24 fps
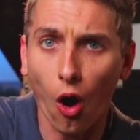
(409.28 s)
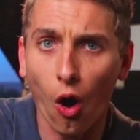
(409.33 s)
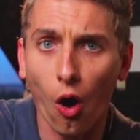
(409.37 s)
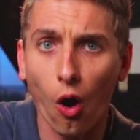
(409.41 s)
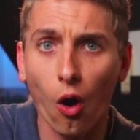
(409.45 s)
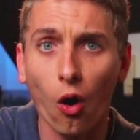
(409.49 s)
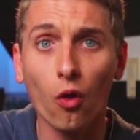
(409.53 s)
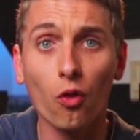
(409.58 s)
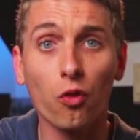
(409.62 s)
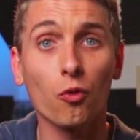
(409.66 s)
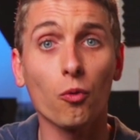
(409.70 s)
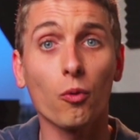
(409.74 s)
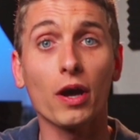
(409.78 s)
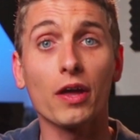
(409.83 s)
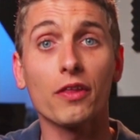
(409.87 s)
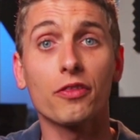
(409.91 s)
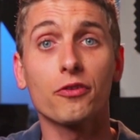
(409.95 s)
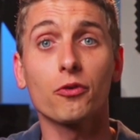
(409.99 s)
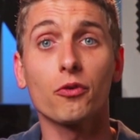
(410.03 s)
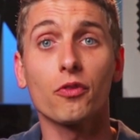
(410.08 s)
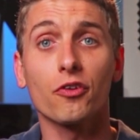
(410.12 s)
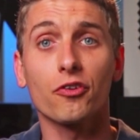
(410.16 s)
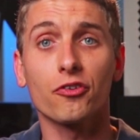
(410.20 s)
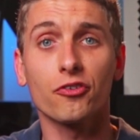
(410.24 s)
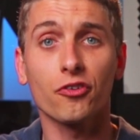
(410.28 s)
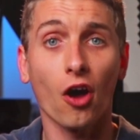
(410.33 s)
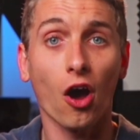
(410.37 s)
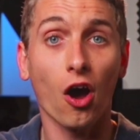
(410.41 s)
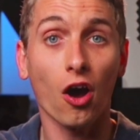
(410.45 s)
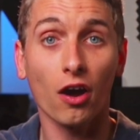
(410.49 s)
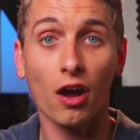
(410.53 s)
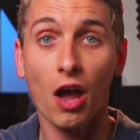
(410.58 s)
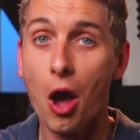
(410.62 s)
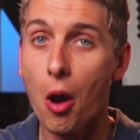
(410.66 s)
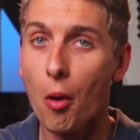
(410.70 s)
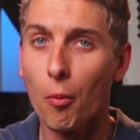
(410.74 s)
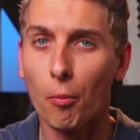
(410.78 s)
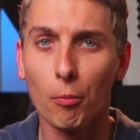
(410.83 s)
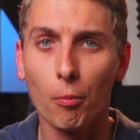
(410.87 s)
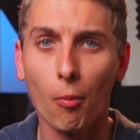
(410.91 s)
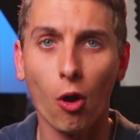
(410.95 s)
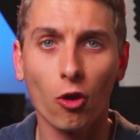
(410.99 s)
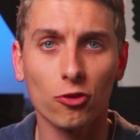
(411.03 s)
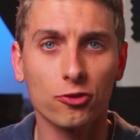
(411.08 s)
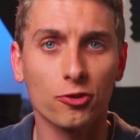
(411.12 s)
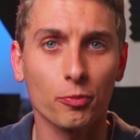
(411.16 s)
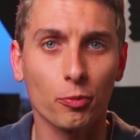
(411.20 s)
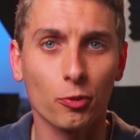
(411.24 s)
all the way through the song
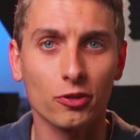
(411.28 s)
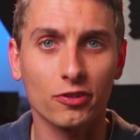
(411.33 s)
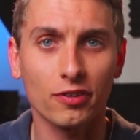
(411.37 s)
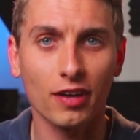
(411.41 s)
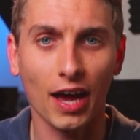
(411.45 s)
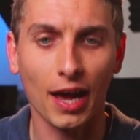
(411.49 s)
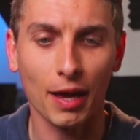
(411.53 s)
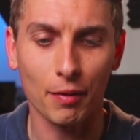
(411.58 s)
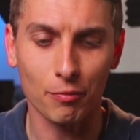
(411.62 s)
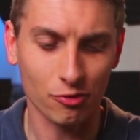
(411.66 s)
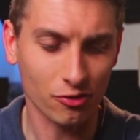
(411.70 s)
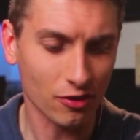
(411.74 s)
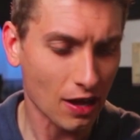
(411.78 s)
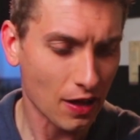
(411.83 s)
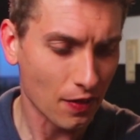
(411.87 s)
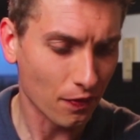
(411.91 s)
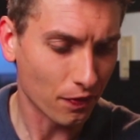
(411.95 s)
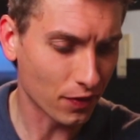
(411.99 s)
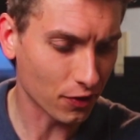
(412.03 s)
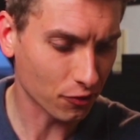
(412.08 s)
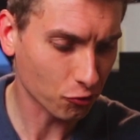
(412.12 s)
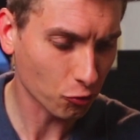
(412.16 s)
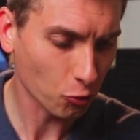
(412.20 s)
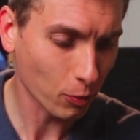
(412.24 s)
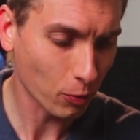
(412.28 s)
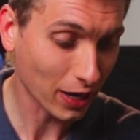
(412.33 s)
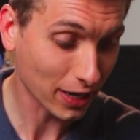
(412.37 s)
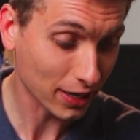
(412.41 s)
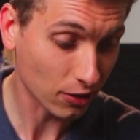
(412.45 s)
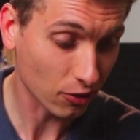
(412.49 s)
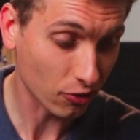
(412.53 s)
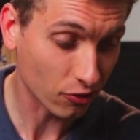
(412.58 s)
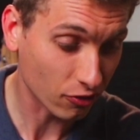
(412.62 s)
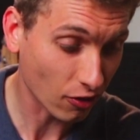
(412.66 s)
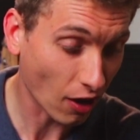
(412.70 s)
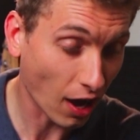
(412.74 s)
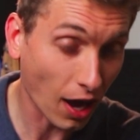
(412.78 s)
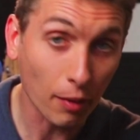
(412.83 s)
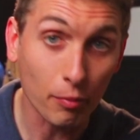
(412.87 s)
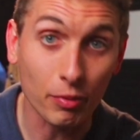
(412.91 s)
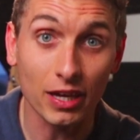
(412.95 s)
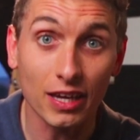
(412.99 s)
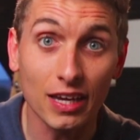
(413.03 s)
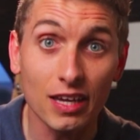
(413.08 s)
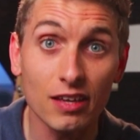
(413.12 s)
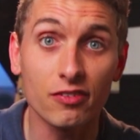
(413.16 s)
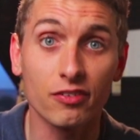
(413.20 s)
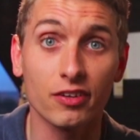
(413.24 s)
multiple times. This will make your job
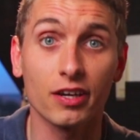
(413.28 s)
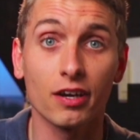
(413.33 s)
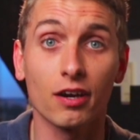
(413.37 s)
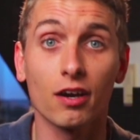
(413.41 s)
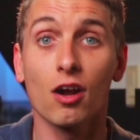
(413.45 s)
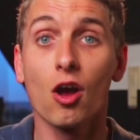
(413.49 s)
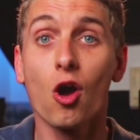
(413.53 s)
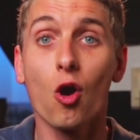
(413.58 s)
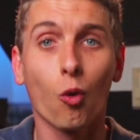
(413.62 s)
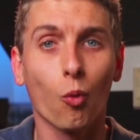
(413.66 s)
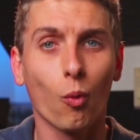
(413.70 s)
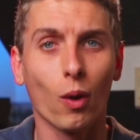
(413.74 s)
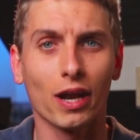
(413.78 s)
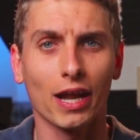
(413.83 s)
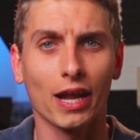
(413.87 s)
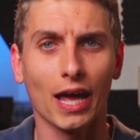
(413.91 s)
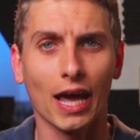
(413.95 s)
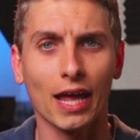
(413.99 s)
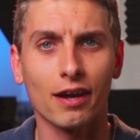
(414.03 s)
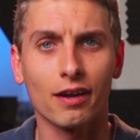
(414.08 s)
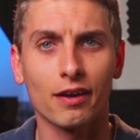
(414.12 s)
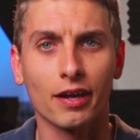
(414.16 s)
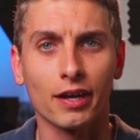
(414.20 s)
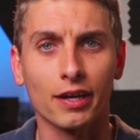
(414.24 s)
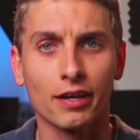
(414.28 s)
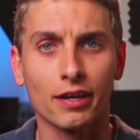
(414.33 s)
easier when editing.